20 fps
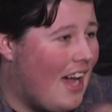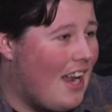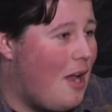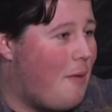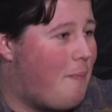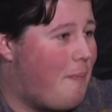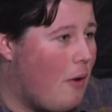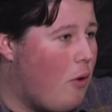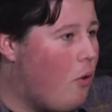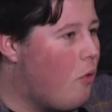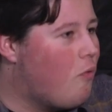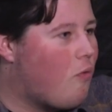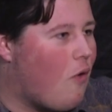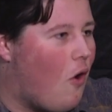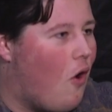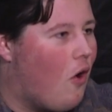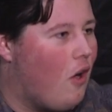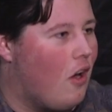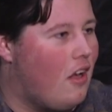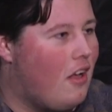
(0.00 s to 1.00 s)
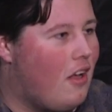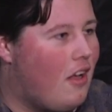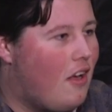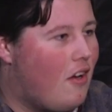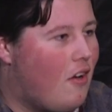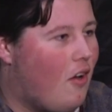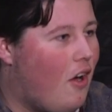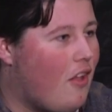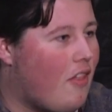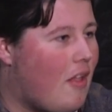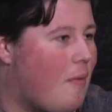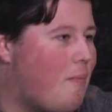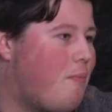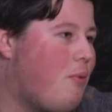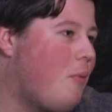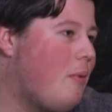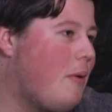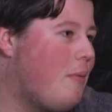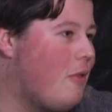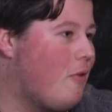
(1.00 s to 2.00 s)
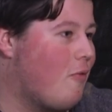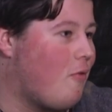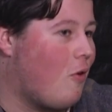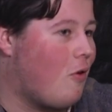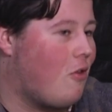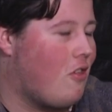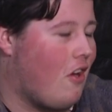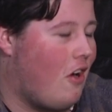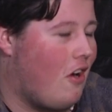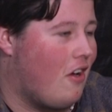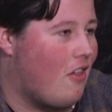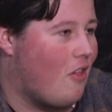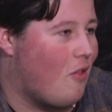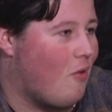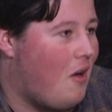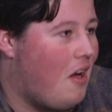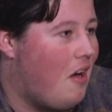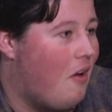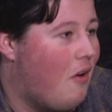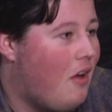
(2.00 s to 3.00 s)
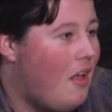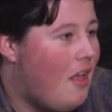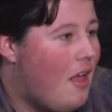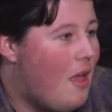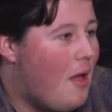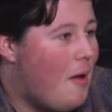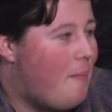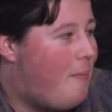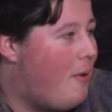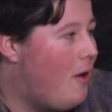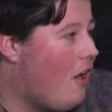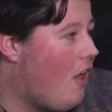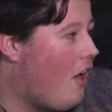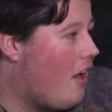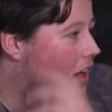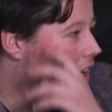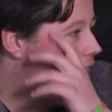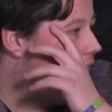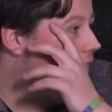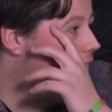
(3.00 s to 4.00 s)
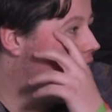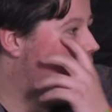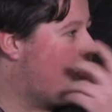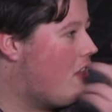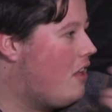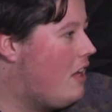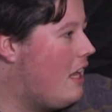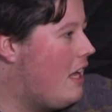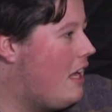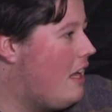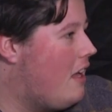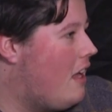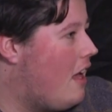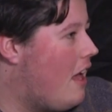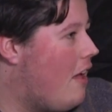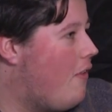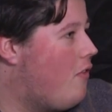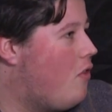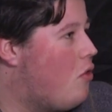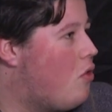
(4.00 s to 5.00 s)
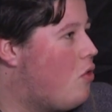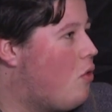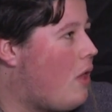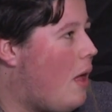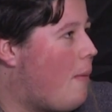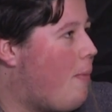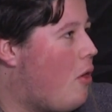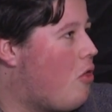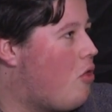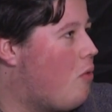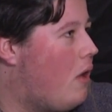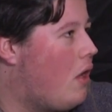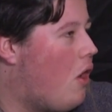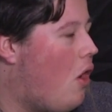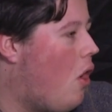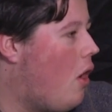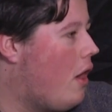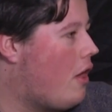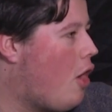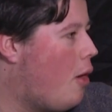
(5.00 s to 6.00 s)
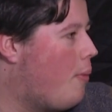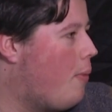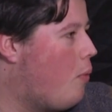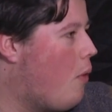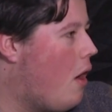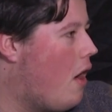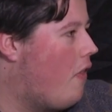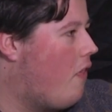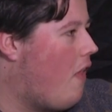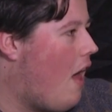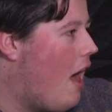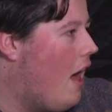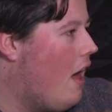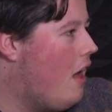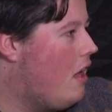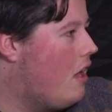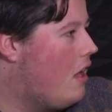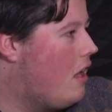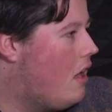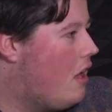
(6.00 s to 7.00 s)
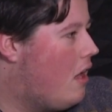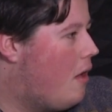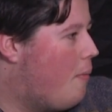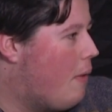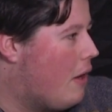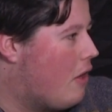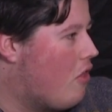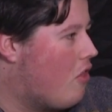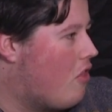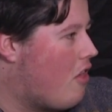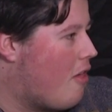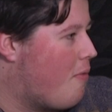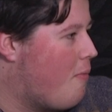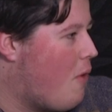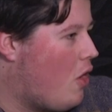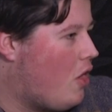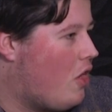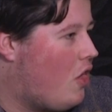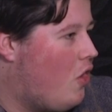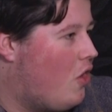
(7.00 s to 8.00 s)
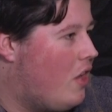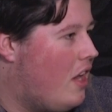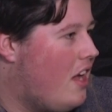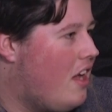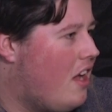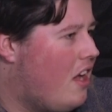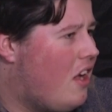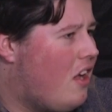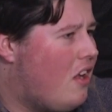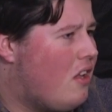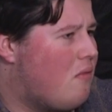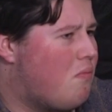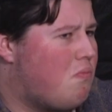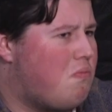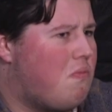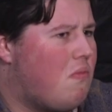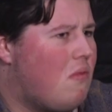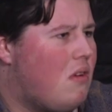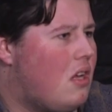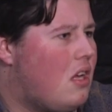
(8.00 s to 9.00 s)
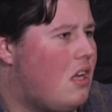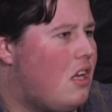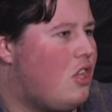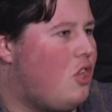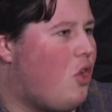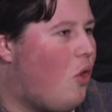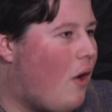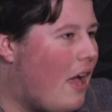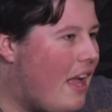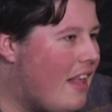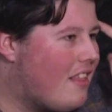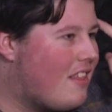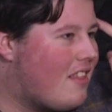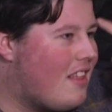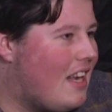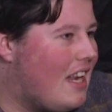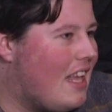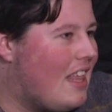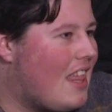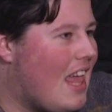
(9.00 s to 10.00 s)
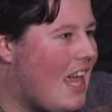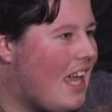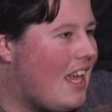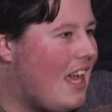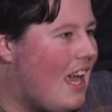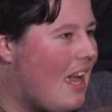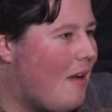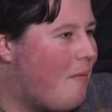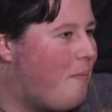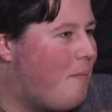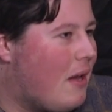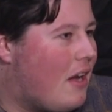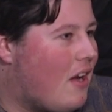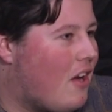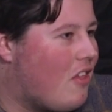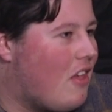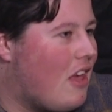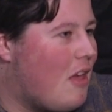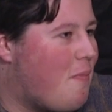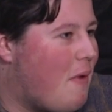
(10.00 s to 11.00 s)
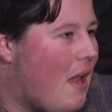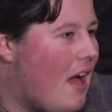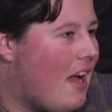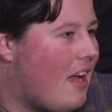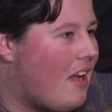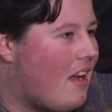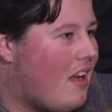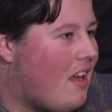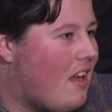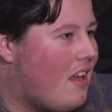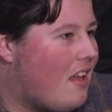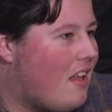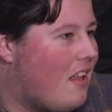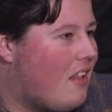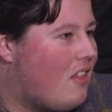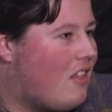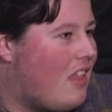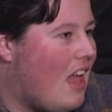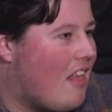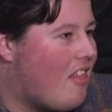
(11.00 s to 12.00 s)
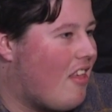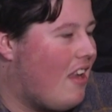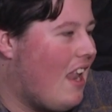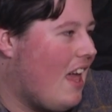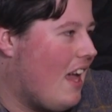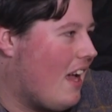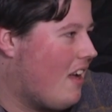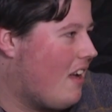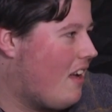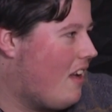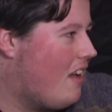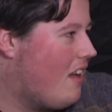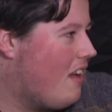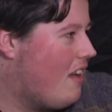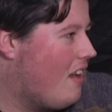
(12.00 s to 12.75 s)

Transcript: and it'd be all wrong, right? It'd probably be the wrong size as well. But, like, instantly, if you saw that post and went, oh, I can't be wearing that because it says monkey on it, you're instantly thinking, because he's black, there's a link.